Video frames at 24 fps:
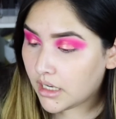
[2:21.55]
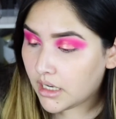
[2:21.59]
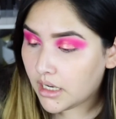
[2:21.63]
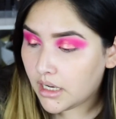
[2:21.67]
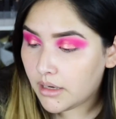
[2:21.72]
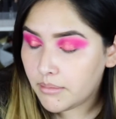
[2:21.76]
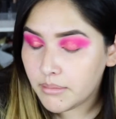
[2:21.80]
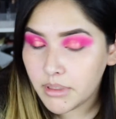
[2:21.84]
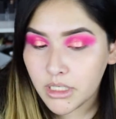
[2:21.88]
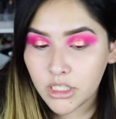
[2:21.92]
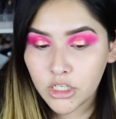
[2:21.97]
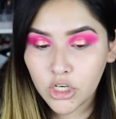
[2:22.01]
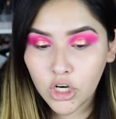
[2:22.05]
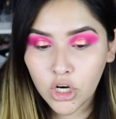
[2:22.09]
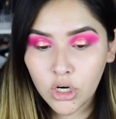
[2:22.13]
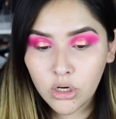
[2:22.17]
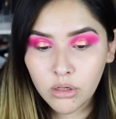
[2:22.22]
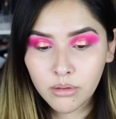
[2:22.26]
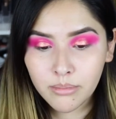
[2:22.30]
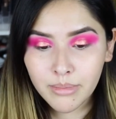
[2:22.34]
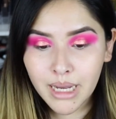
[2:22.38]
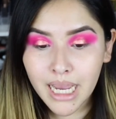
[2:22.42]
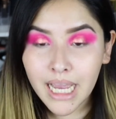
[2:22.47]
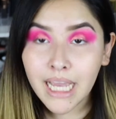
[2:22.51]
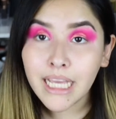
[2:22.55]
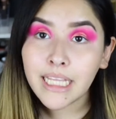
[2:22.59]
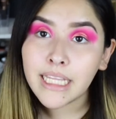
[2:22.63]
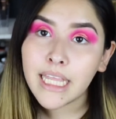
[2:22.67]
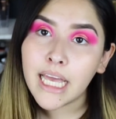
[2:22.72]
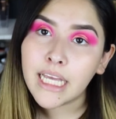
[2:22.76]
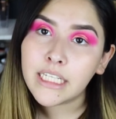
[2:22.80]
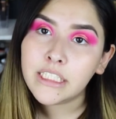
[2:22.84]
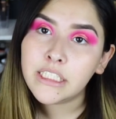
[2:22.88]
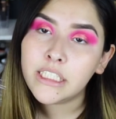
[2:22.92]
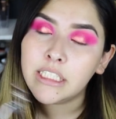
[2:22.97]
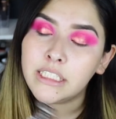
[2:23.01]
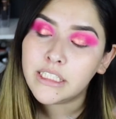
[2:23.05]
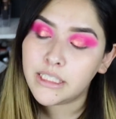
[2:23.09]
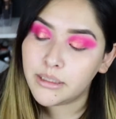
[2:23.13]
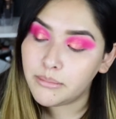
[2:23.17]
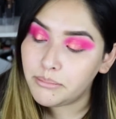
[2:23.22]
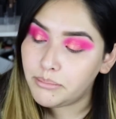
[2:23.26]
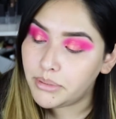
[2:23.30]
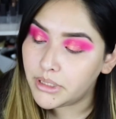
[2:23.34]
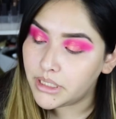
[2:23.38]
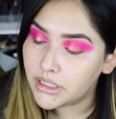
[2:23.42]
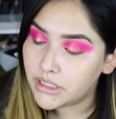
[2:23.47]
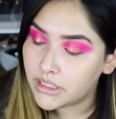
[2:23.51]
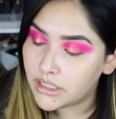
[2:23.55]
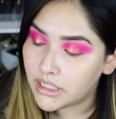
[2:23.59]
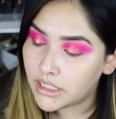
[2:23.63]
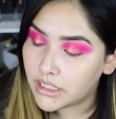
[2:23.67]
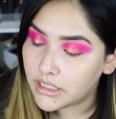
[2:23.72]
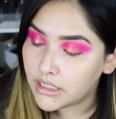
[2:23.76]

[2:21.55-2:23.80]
I'm going to curl my eyelashes and put